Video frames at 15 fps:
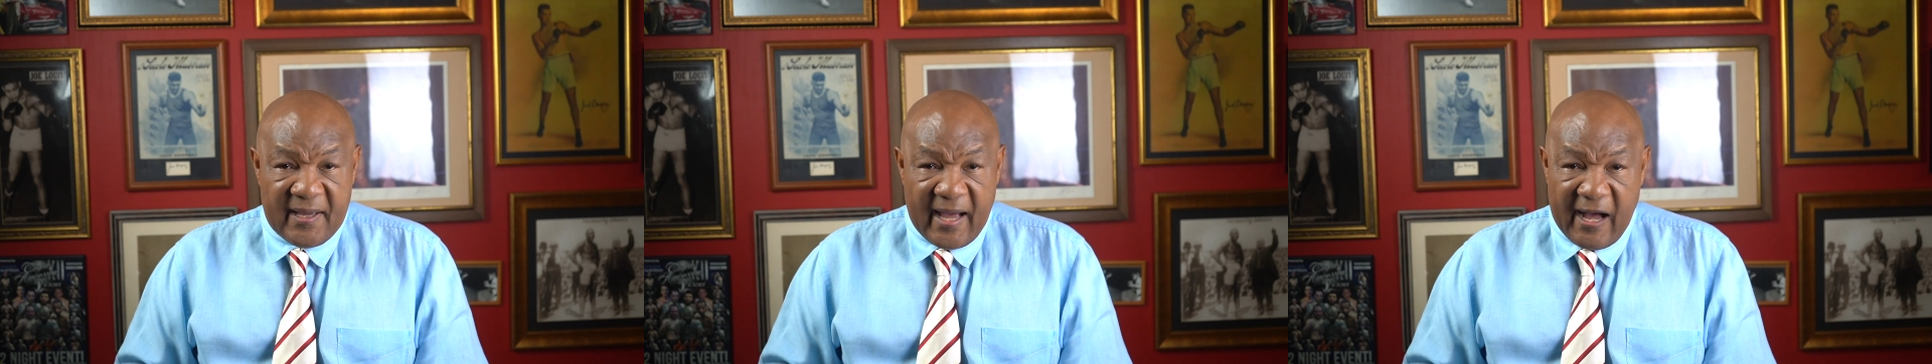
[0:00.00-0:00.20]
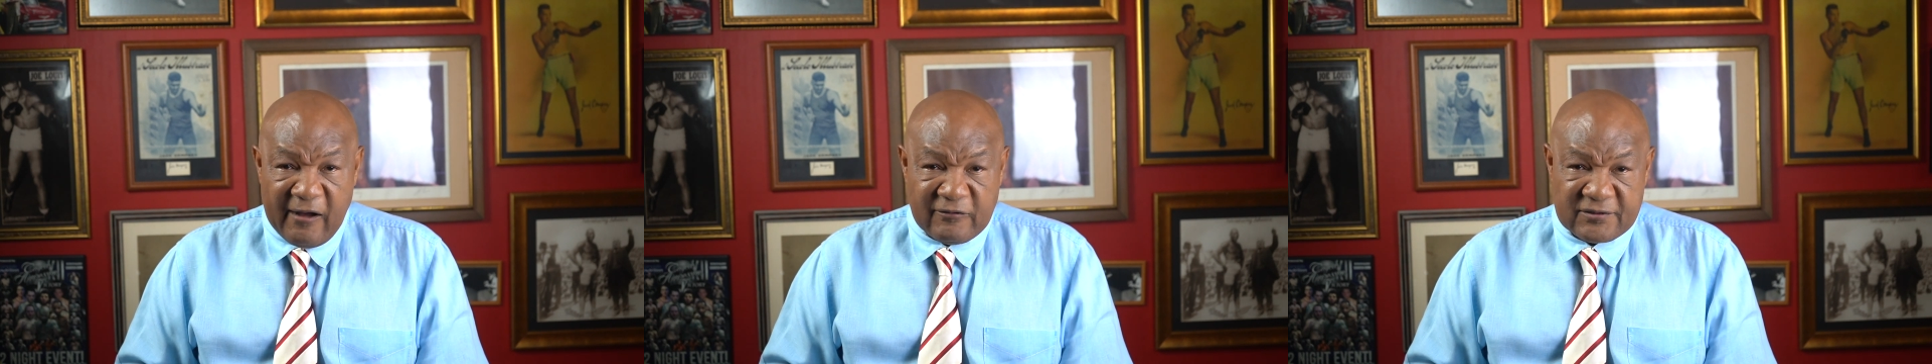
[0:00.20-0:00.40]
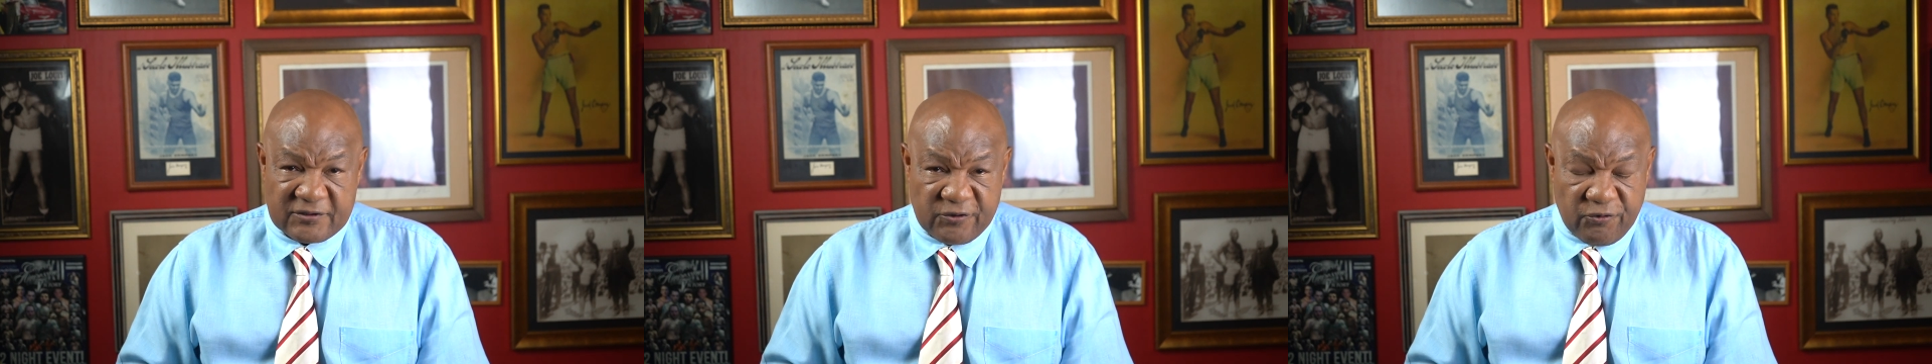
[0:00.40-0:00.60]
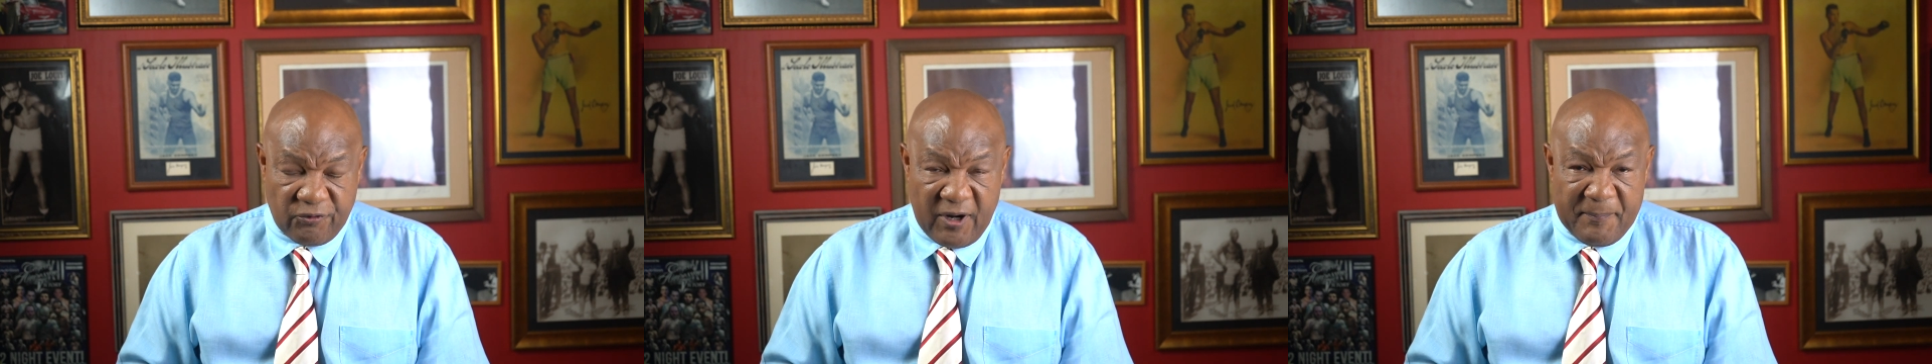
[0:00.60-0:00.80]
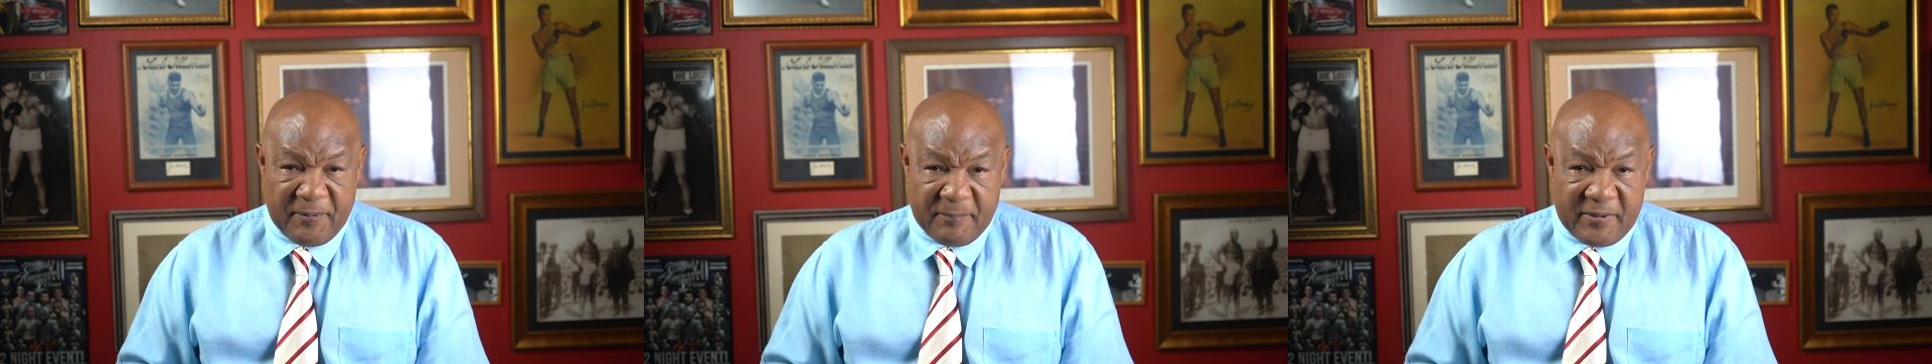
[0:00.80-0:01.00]
I was
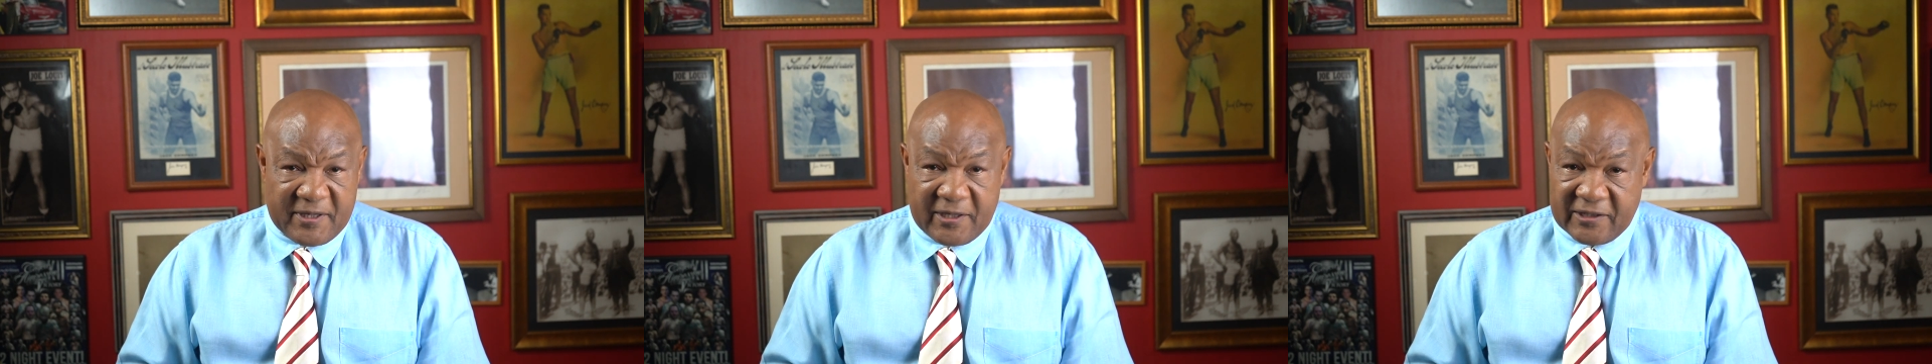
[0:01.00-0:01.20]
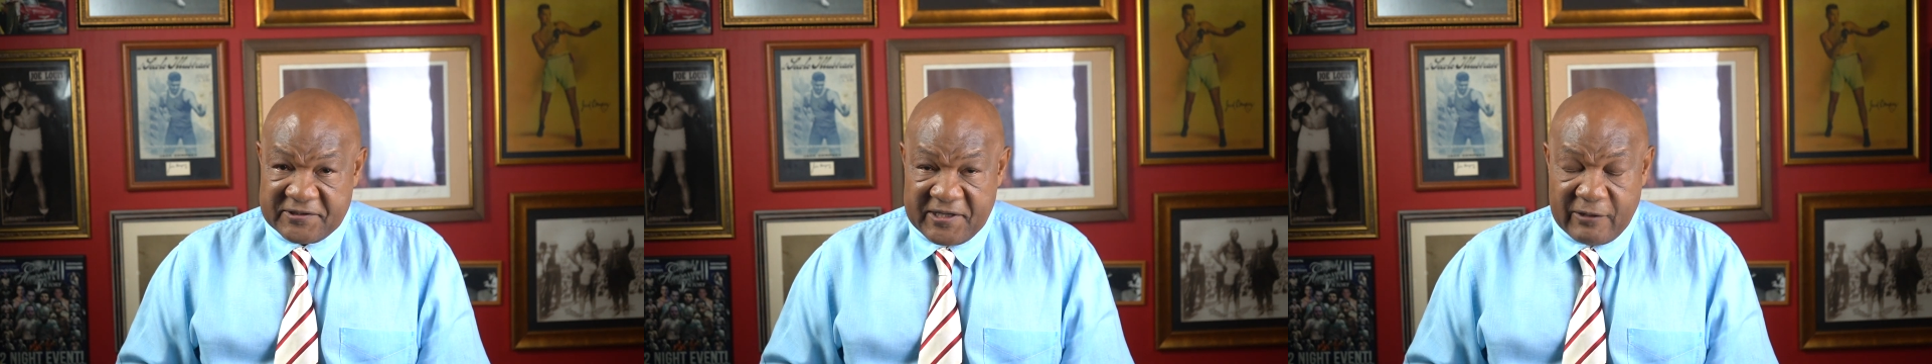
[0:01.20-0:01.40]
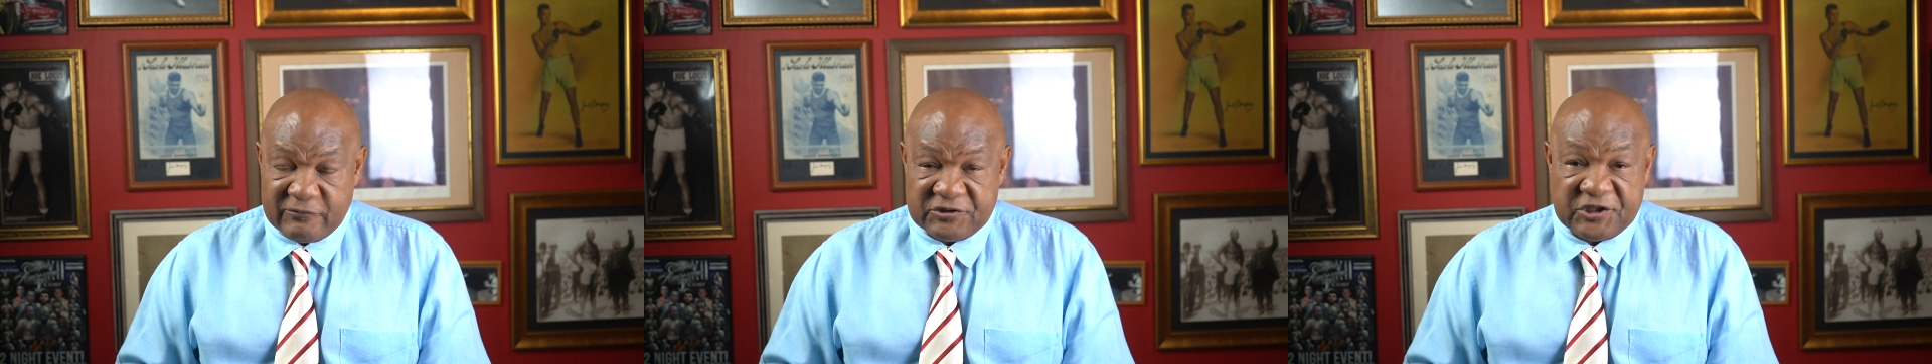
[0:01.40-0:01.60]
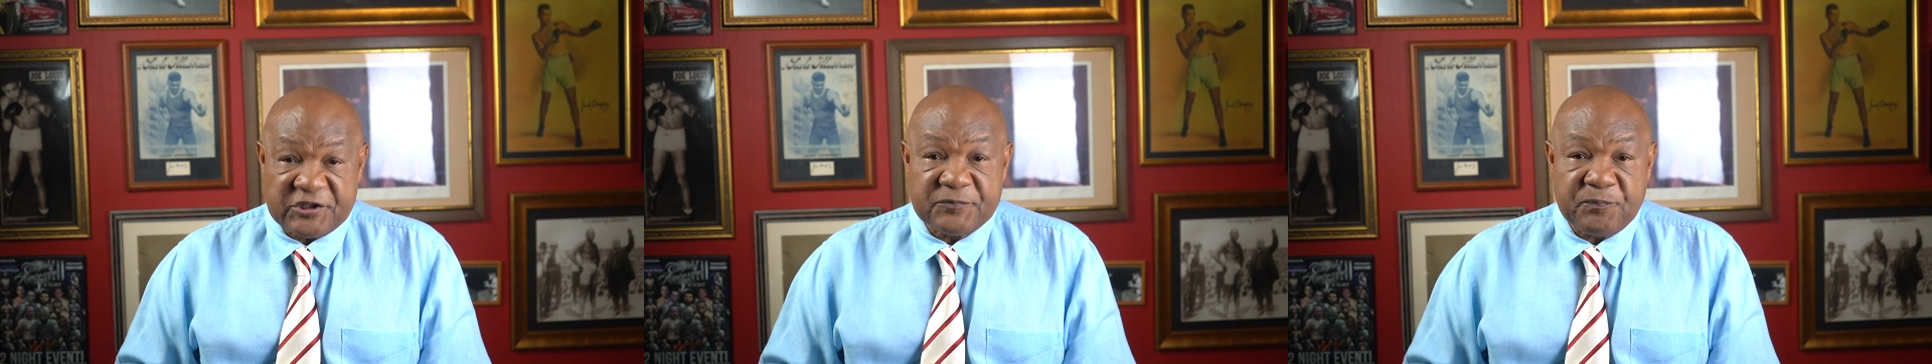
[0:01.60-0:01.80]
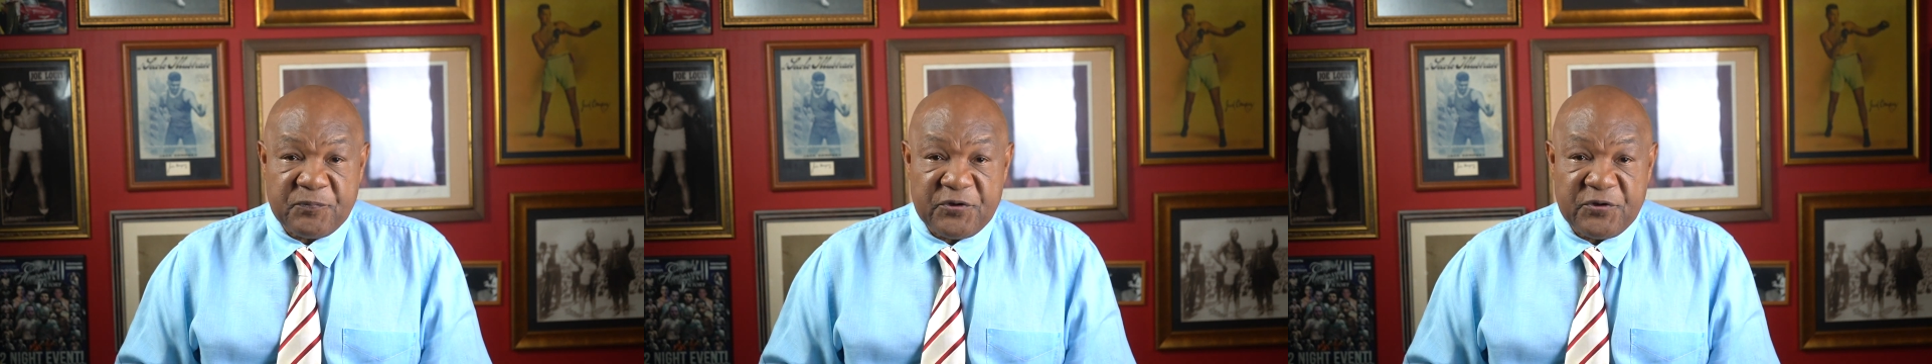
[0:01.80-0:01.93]
grumpy, because I was just